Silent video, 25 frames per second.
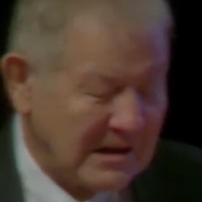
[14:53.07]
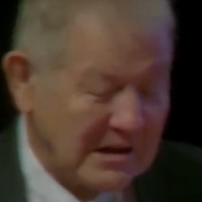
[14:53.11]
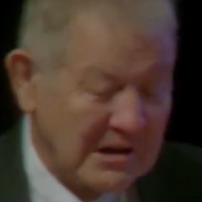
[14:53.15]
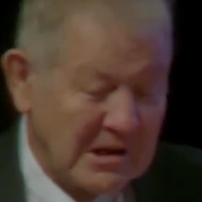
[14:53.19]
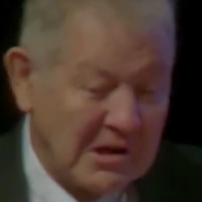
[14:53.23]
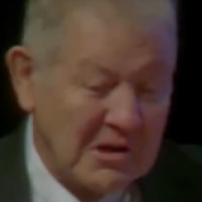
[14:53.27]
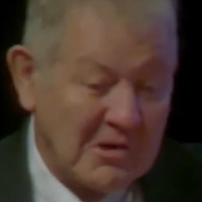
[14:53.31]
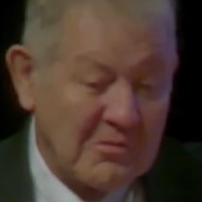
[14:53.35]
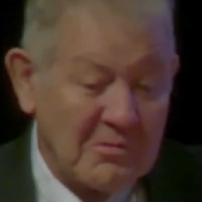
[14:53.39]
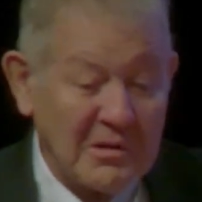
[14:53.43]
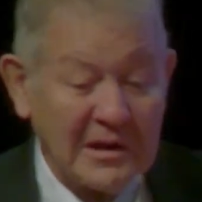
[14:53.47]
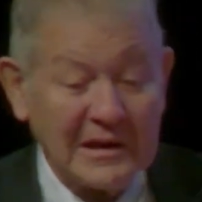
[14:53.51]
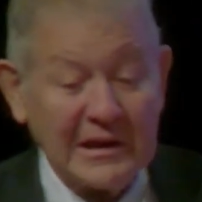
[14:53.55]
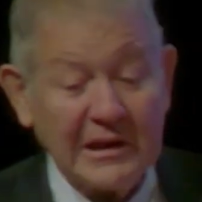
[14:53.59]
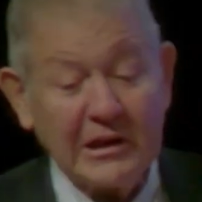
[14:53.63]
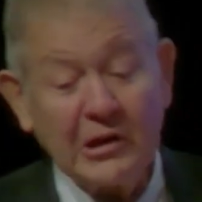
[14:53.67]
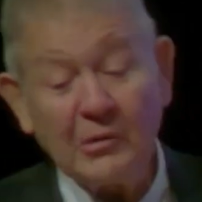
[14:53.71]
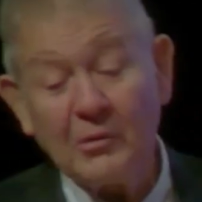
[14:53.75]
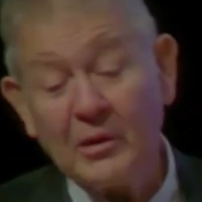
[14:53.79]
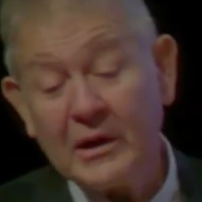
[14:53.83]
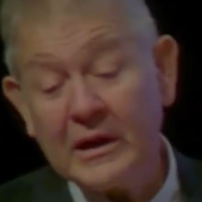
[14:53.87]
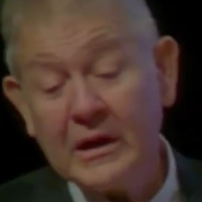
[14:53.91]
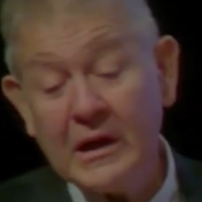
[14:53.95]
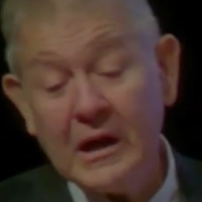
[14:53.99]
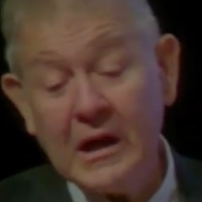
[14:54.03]
Well, anyway,
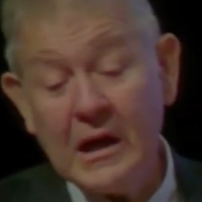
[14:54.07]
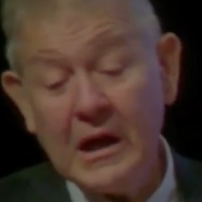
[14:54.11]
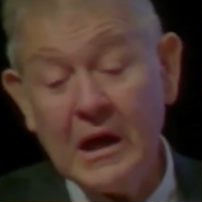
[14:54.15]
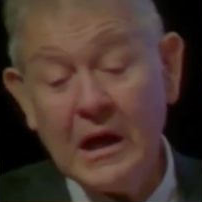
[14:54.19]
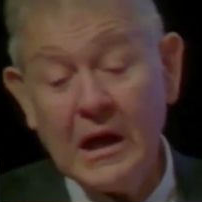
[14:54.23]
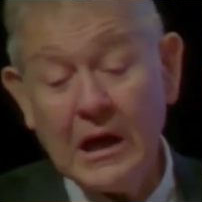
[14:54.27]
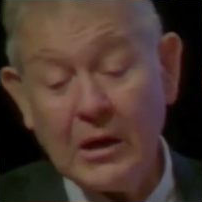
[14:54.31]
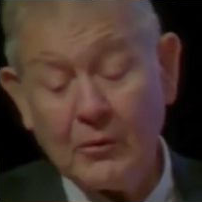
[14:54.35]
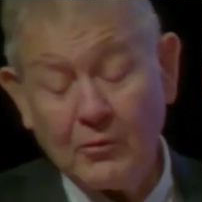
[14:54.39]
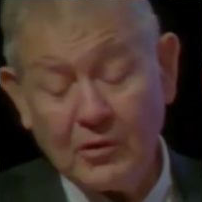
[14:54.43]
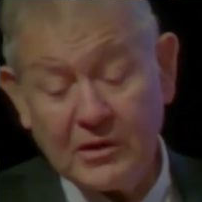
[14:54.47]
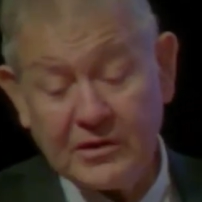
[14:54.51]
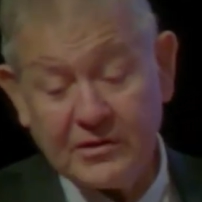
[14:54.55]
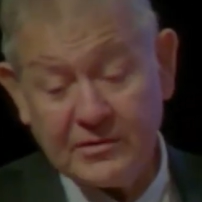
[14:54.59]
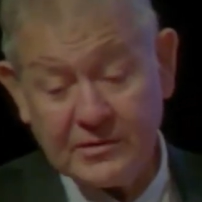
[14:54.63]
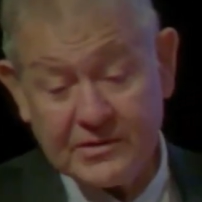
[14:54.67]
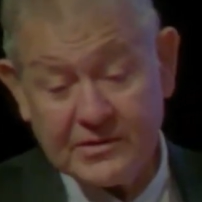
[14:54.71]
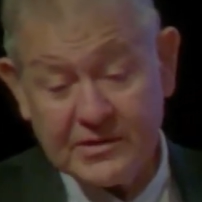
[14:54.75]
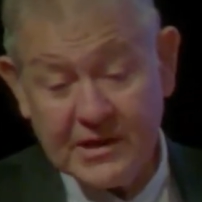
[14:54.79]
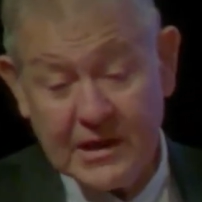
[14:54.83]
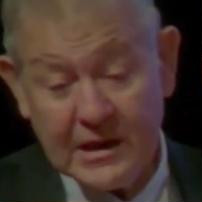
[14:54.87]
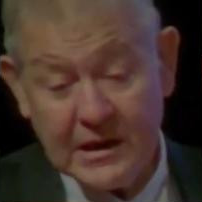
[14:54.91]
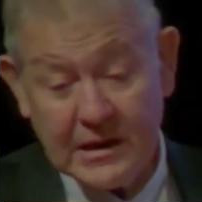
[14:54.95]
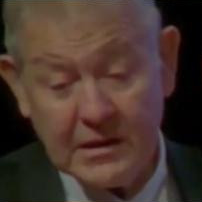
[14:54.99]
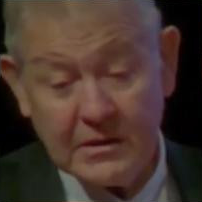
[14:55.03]
I want to
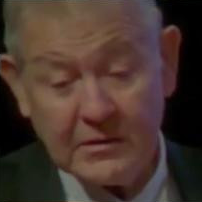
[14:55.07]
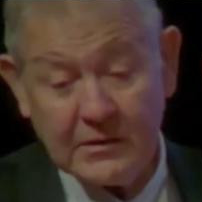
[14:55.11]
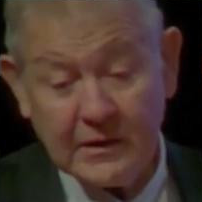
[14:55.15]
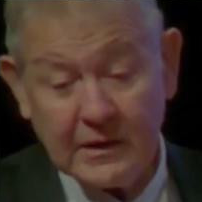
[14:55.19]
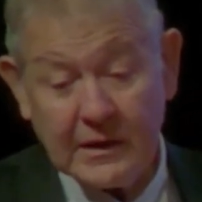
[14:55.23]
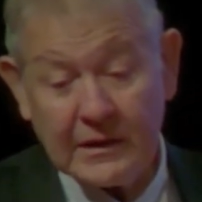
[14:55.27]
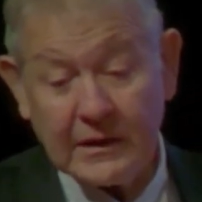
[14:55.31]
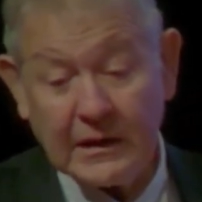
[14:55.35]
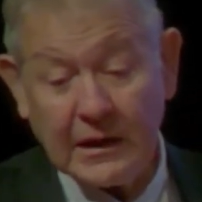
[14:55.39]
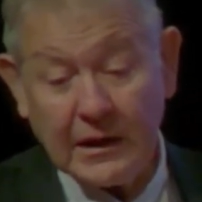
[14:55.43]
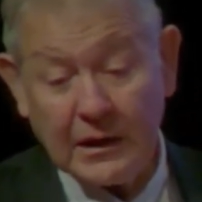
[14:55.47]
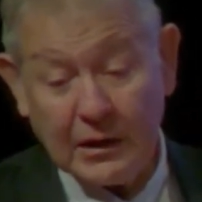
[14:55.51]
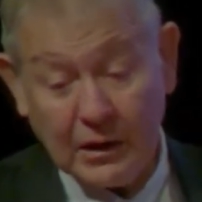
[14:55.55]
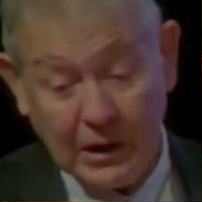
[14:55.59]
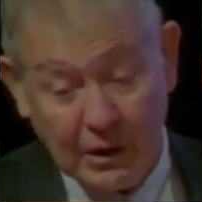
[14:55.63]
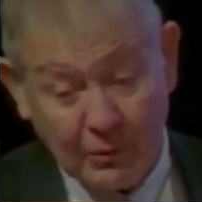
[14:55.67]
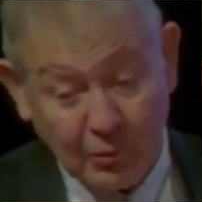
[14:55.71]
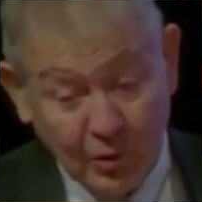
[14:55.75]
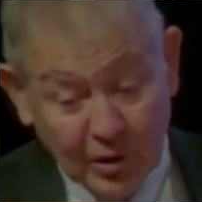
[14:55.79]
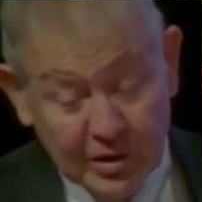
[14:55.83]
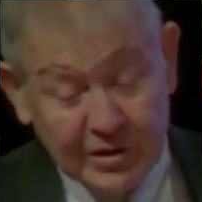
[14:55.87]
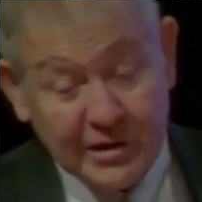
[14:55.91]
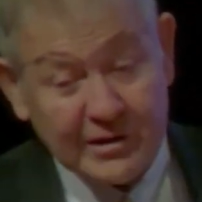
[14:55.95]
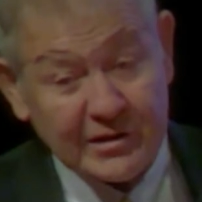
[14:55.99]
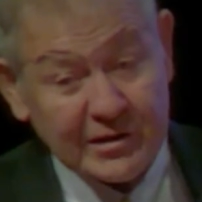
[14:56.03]
say that I worked
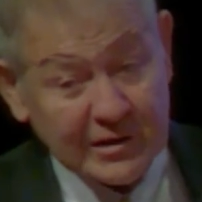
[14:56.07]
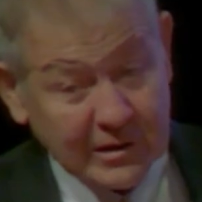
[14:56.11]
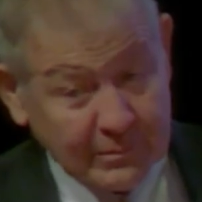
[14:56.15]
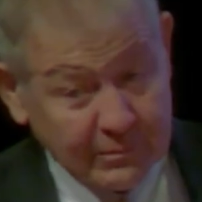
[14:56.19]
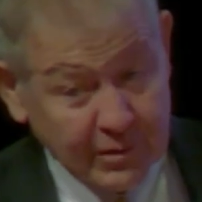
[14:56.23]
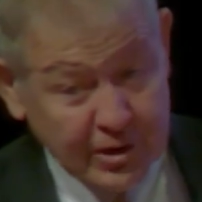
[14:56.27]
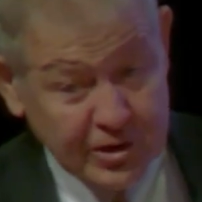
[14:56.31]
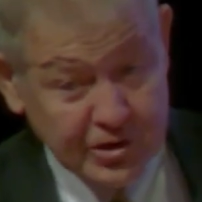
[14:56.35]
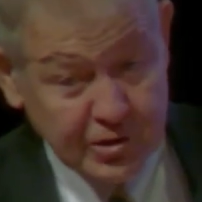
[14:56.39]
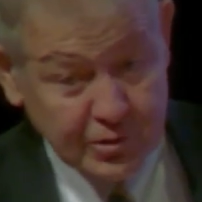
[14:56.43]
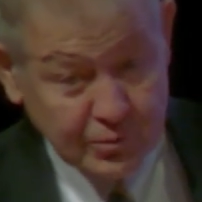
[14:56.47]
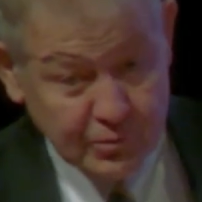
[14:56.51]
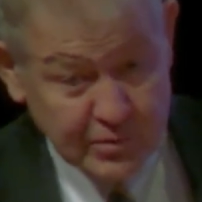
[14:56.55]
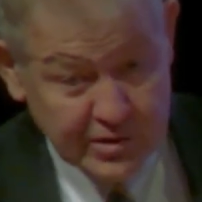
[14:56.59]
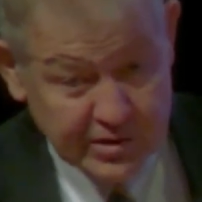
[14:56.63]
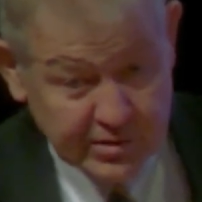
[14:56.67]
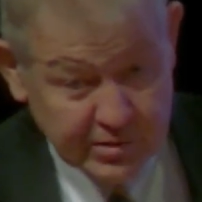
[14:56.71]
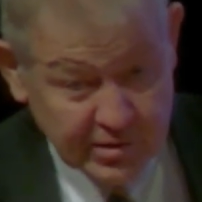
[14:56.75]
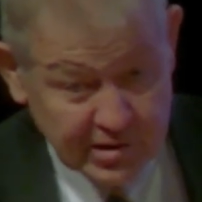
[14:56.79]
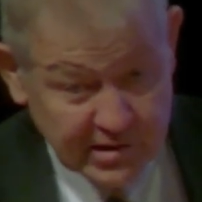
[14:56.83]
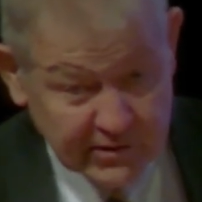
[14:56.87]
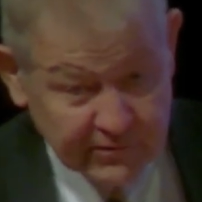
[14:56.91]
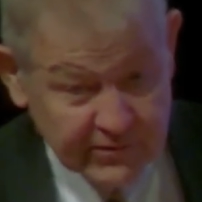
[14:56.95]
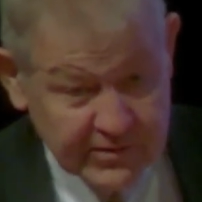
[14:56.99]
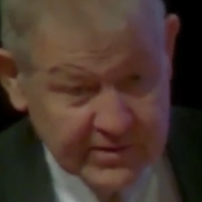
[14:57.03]
at the Combustion Research
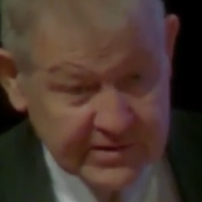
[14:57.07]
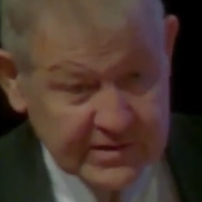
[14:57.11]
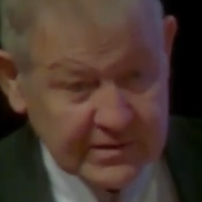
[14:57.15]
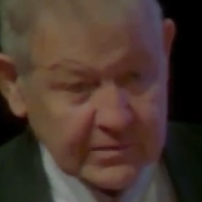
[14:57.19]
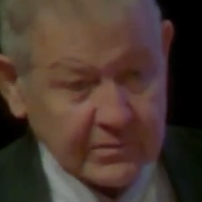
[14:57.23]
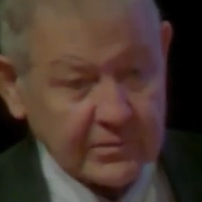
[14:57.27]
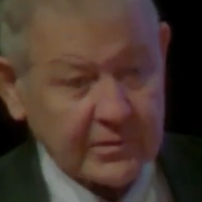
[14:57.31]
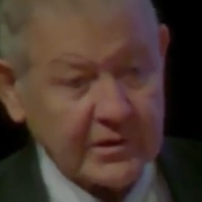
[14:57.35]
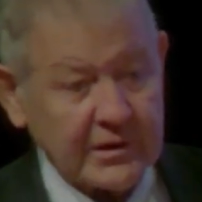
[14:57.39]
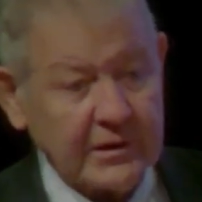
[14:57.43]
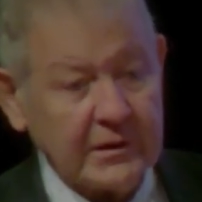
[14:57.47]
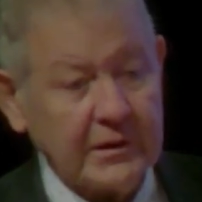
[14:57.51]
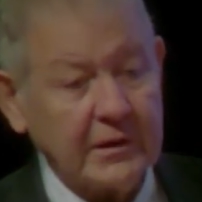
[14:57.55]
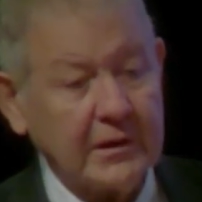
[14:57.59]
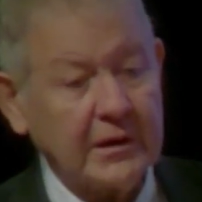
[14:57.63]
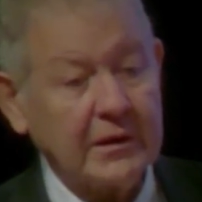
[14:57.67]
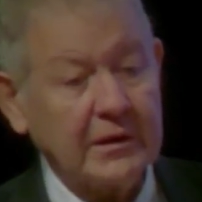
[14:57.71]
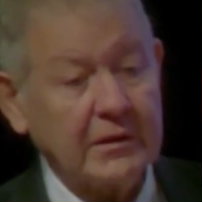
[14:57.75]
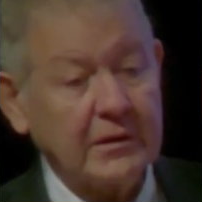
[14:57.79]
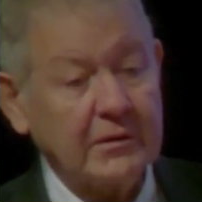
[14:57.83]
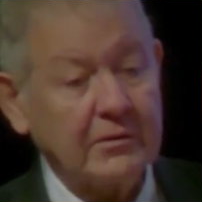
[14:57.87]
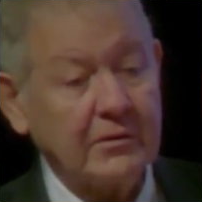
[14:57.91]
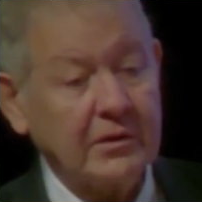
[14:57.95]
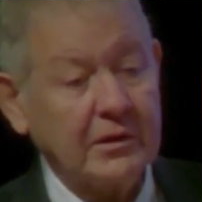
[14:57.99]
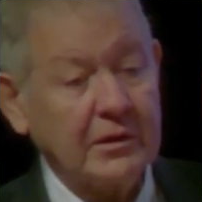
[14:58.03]
Facility, and
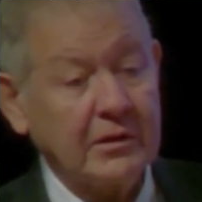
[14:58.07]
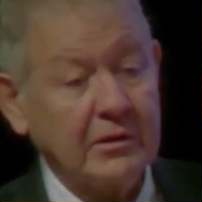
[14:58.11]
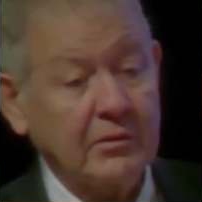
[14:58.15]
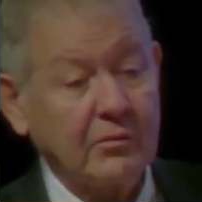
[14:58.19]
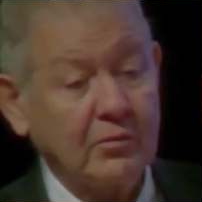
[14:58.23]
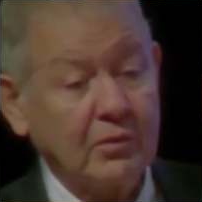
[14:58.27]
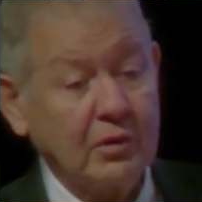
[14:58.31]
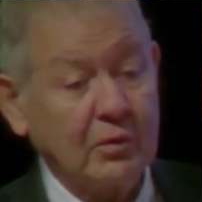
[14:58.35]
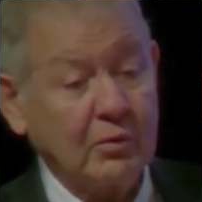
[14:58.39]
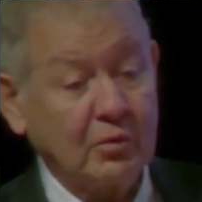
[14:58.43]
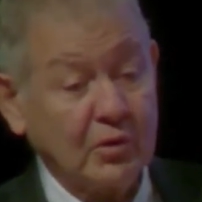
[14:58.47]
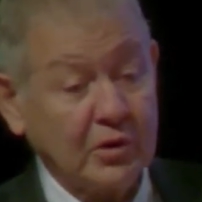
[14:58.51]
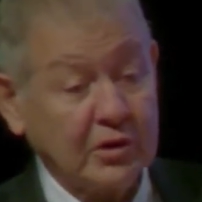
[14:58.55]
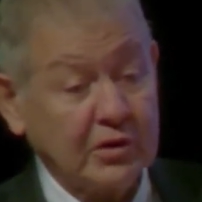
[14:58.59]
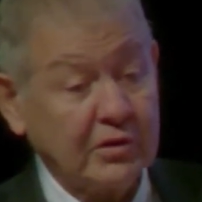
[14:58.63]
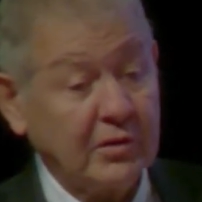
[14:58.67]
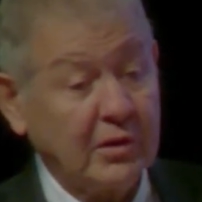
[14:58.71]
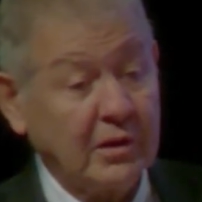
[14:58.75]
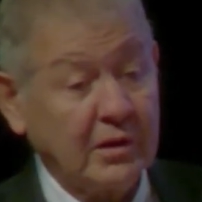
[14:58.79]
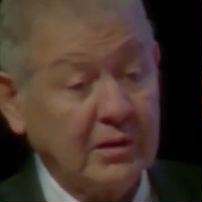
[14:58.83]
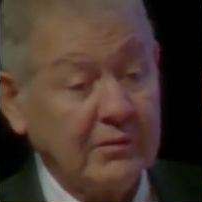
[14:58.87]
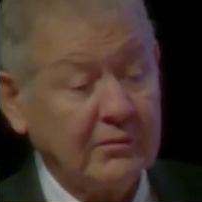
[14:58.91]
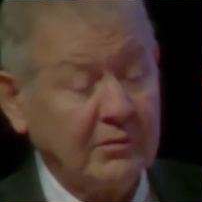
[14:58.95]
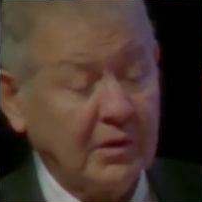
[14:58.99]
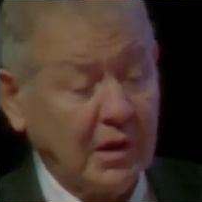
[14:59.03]
we worked on
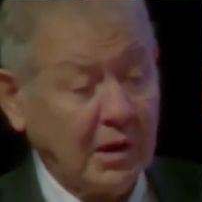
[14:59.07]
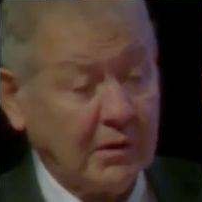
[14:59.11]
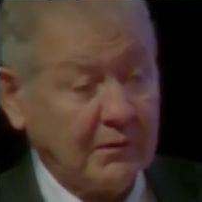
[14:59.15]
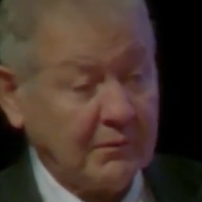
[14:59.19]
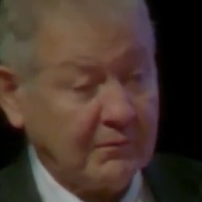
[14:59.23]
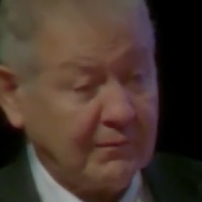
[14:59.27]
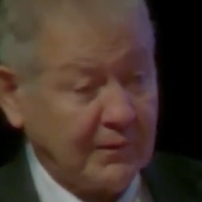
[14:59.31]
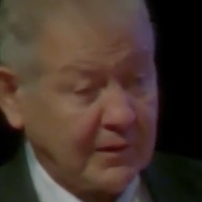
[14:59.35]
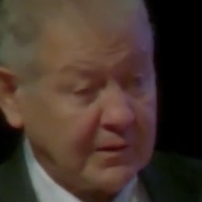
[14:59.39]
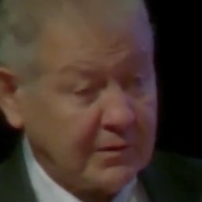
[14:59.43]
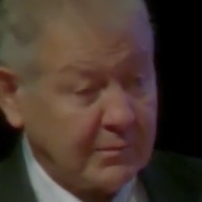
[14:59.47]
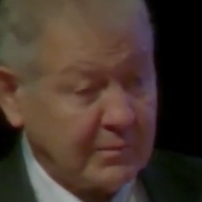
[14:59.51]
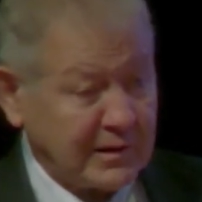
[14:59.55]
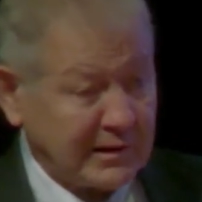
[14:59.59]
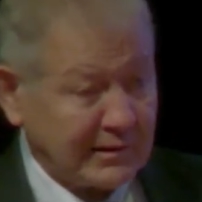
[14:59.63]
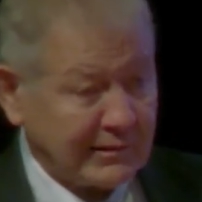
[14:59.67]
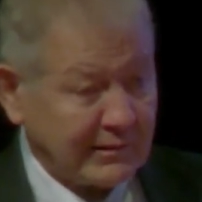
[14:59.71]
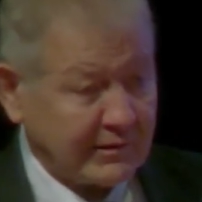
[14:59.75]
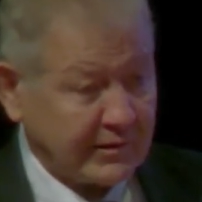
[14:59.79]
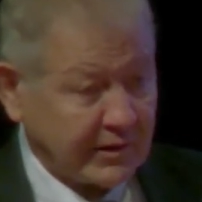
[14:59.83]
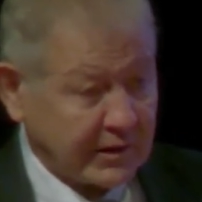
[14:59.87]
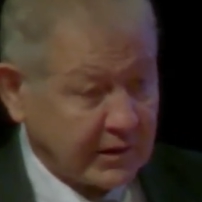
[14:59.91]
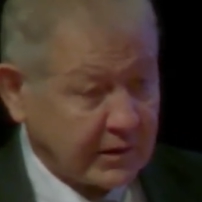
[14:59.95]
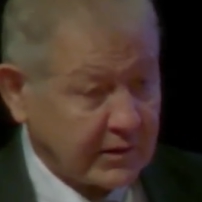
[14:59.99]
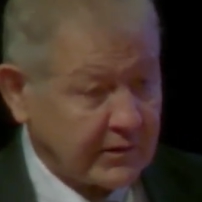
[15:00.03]
fundamental
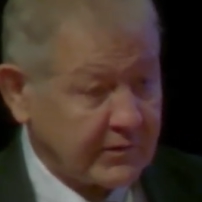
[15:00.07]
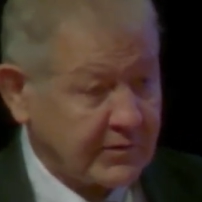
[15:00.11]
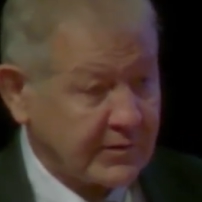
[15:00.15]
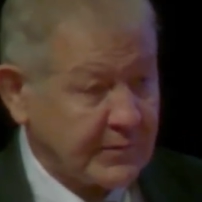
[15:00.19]
things.